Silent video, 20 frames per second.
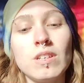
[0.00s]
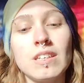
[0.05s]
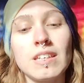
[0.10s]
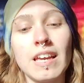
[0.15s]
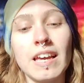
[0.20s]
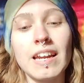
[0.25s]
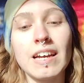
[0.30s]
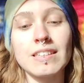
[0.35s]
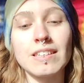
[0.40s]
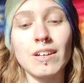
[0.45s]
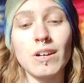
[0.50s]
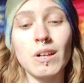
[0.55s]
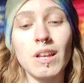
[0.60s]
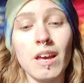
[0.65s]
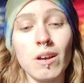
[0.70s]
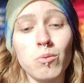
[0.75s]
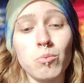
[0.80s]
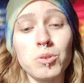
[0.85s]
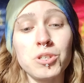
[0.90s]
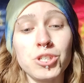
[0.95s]
get out there and
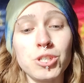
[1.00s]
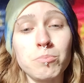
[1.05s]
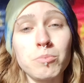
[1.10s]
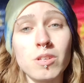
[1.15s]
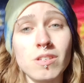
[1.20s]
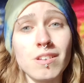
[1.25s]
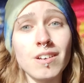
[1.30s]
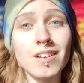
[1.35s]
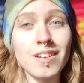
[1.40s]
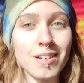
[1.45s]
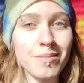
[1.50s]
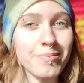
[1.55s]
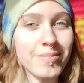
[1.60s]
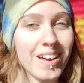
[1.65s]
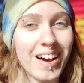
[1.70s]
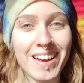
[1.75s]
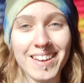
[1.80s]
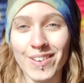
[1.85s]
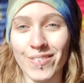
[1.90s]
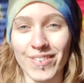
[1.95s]
like worship the sun. I'm
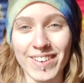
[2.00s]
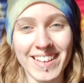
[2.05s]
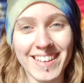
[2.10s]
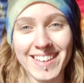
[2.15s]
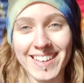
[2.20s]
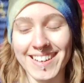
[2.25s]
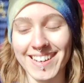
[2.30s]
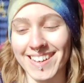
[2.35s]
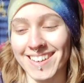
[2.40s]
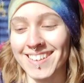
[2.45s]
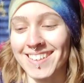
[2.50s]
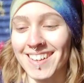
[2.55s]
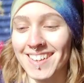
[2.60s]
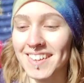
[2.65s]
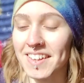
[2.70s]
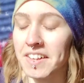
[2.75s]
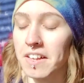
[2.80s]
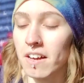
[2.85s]
not even kidding.